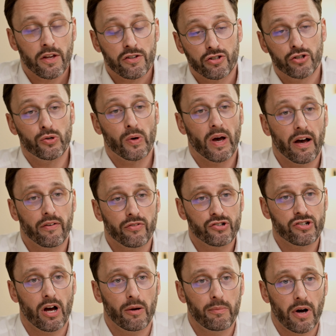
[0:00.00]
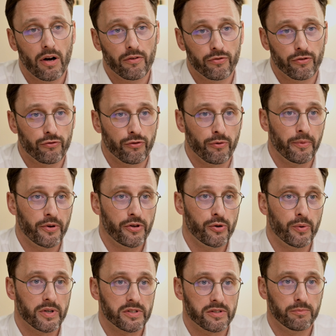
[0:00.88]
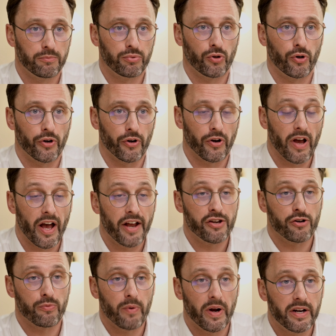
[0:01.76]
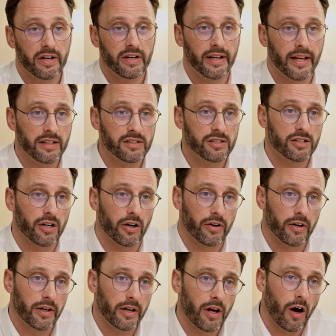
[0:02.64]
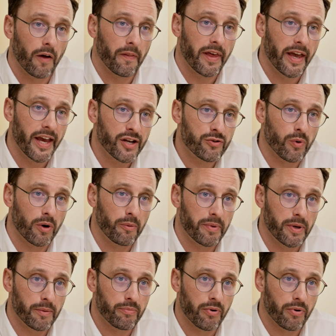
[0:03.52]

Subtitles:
So you have a job offer from a US employer and you're ready to get started on the H1B